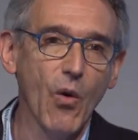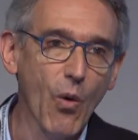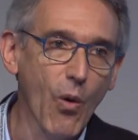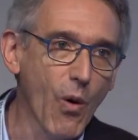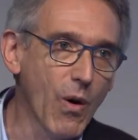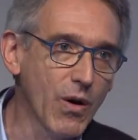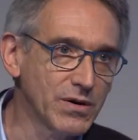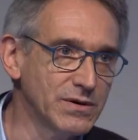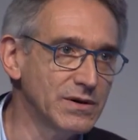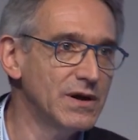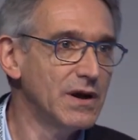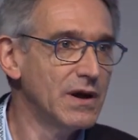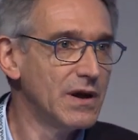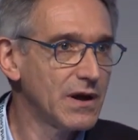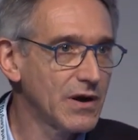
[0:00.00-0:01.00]
on
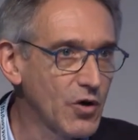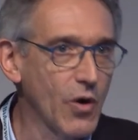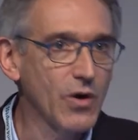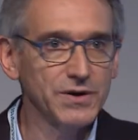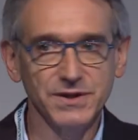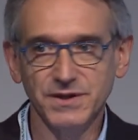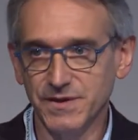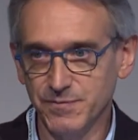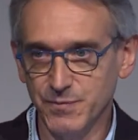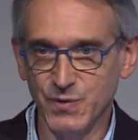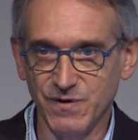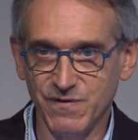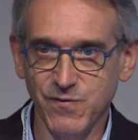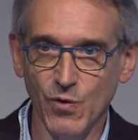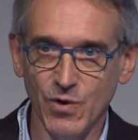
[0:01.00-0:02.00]
cognitive
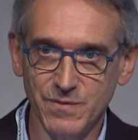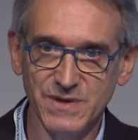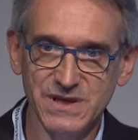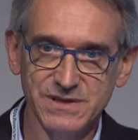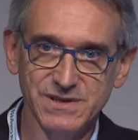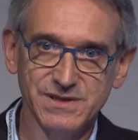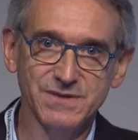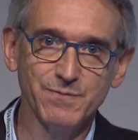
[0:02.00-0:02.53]
performance,